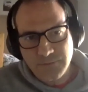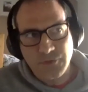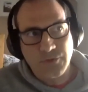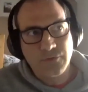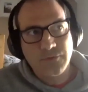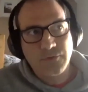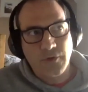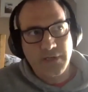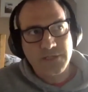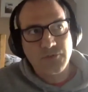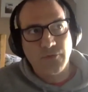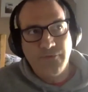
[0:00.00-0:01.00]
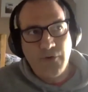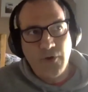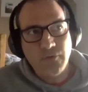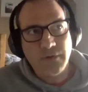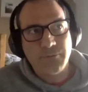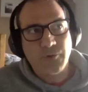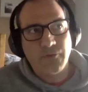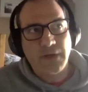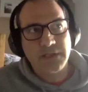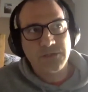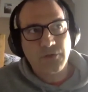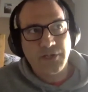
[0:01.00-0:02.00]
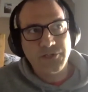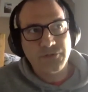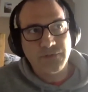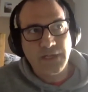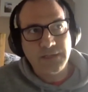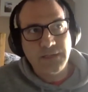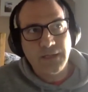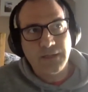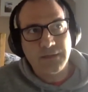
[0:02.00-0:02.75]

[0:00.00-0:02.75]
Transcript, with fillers: you know, connects to the phone and provides location data.